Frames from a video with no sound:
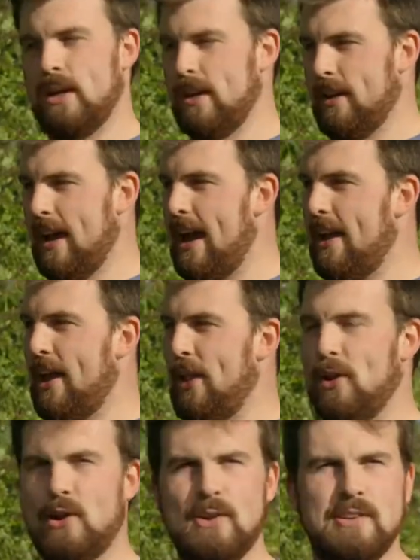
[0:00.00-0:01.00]
we had a
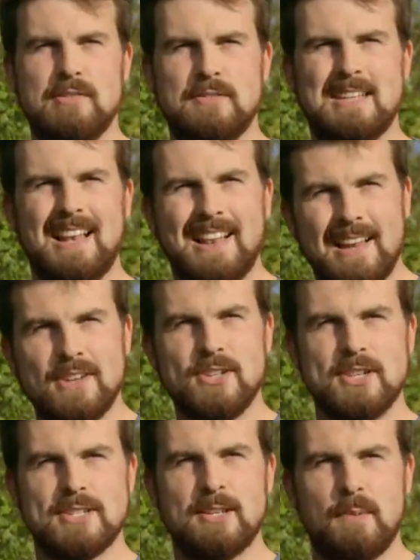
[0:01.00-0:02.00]
load of
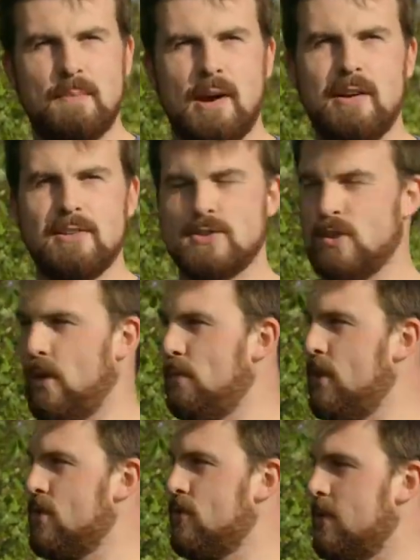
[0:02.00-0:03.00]
delicious parasol
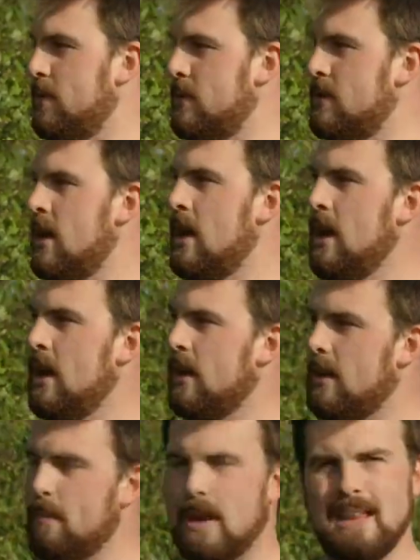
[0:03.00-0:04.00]
mushrooms.
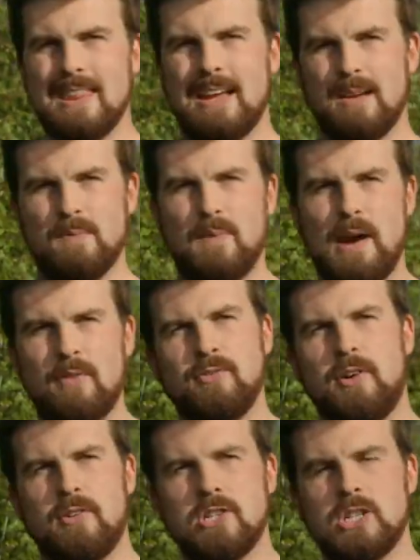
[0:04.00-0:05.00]
The main thing about
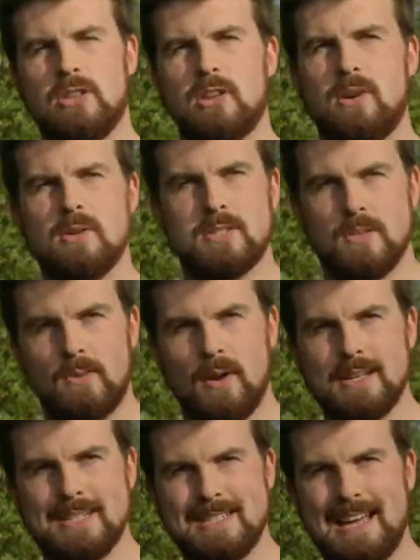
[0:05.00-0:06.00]
foraging though is to
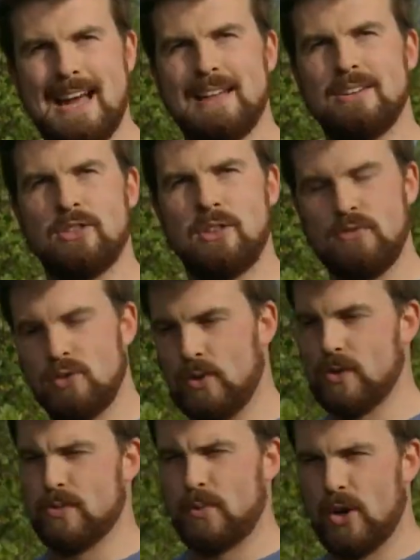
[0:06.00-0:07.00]
understand the
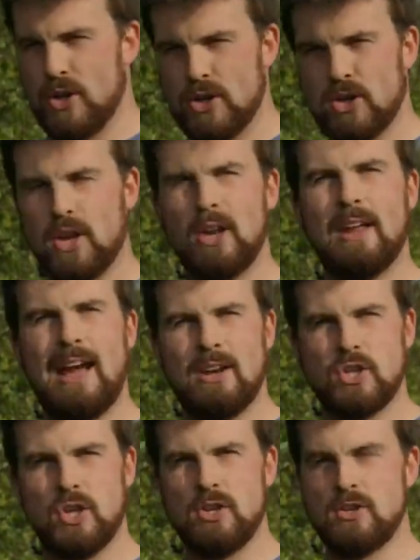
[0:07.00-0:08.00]
rules, what you should
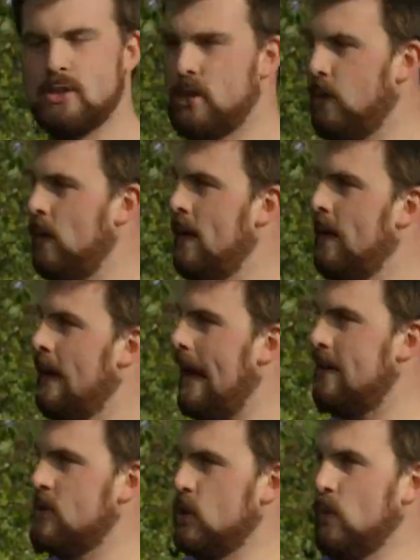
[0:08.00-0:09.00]
and shouldn't do,
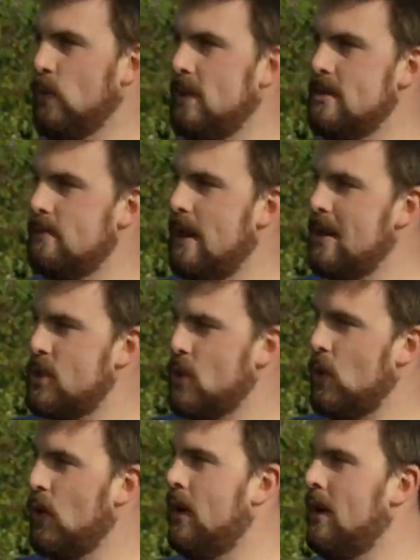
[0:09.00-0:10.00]
and to always make
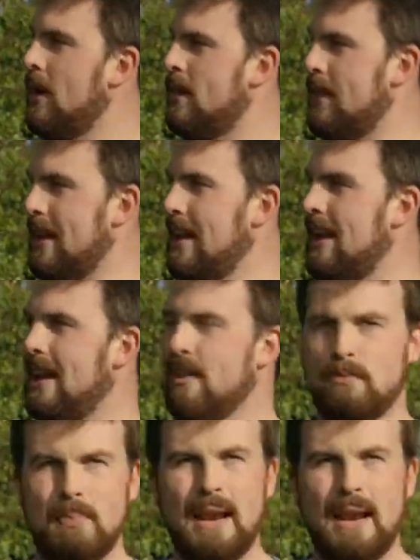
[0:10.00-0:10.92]
sure that you leave